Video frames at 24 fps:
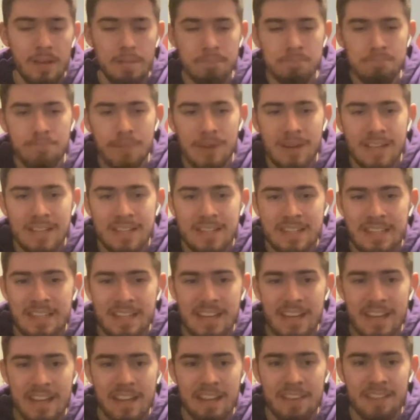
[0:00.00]

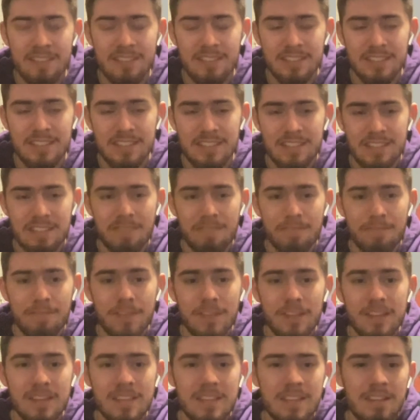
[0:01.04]
But
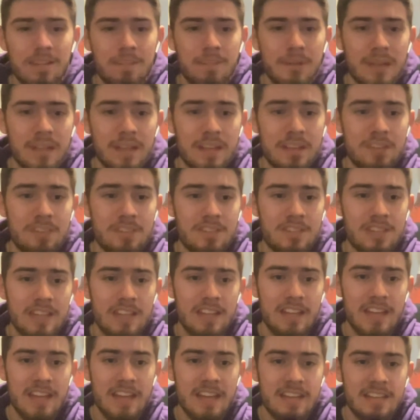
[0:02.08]
Philly's going to be an
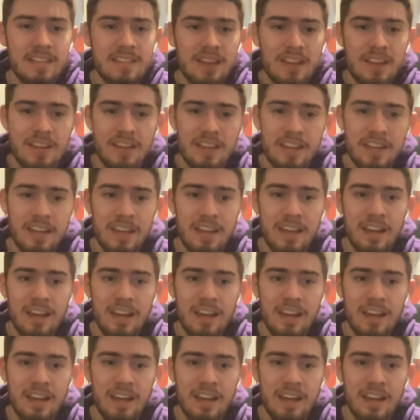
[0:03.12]
interesting case study.